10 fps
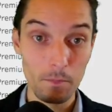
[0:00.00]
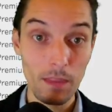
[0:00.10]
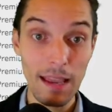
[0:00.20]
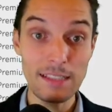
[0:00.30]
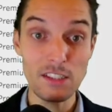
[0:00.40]

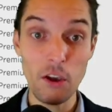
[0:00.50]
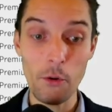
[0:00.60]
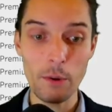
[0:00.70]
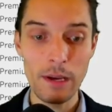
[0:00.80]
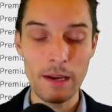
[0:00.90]
And
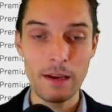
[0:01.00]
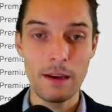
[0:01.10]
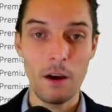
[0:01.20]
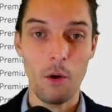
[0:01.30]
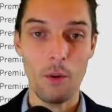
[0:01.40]
so
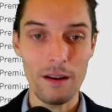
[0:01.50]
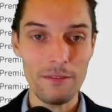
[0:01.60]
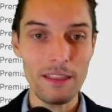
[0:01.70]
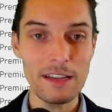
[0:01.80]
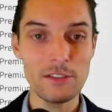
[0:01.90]
one of
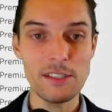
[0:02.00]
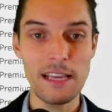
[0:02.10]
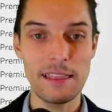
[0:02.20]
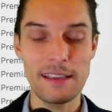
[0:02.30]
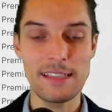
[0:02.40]
the interesting
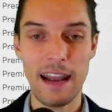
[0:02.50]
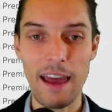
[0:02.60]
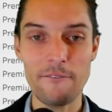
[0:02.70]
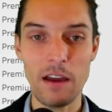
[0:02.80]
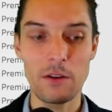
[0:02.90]
things that I
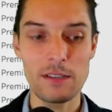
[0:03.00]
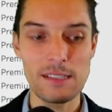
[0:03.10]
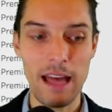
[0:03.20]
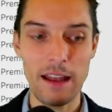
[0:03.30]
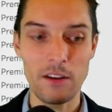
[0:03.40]
found is that,